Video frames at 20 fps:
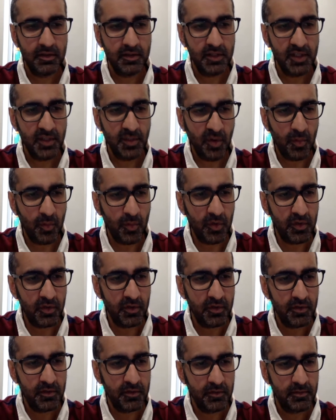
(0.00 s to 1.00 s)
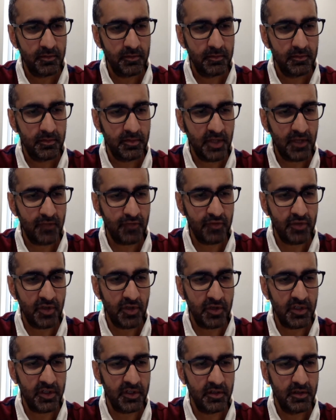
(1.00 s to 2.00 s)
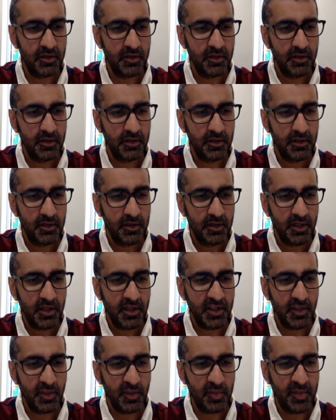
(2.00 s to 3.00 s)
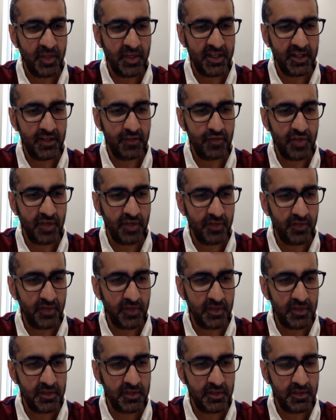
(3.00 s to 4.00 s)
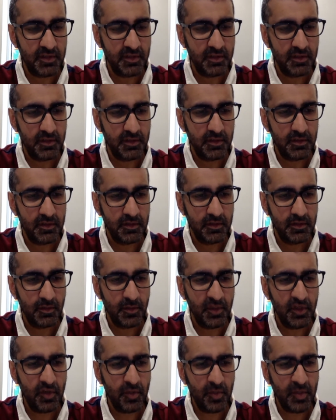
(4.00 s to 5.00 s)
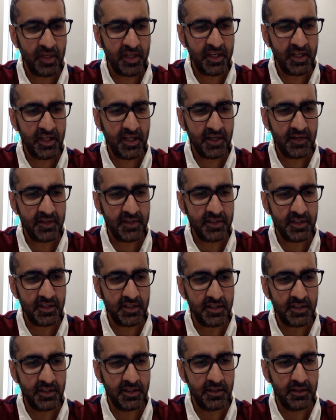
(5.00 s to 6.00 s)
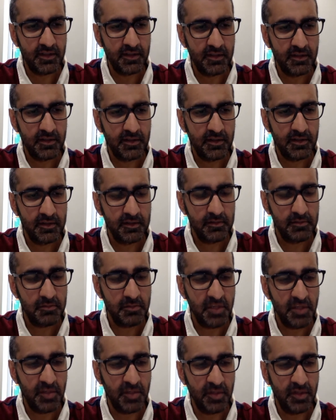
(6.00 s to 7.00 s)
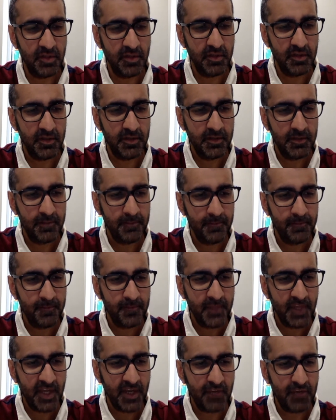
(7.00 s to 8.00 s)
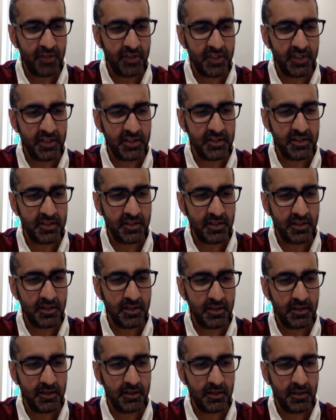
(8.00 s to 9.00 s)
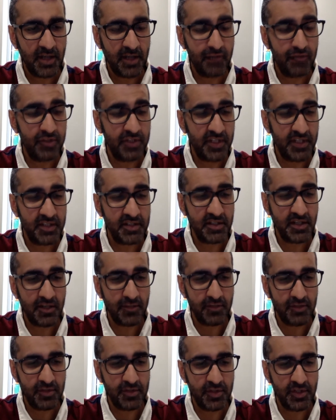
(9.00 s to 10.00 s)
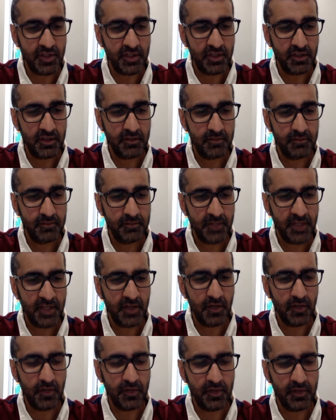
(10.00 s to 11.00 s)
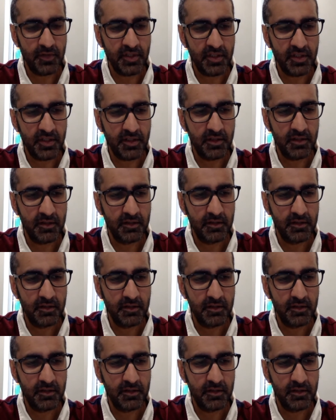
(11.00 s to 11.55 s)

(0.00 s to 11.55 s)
You want one? Aaron nodded. I think we'd better get dry first. We come back here after, Daddy? Maybe. Aaron kissed Harry's cheek. I love you, Daddy.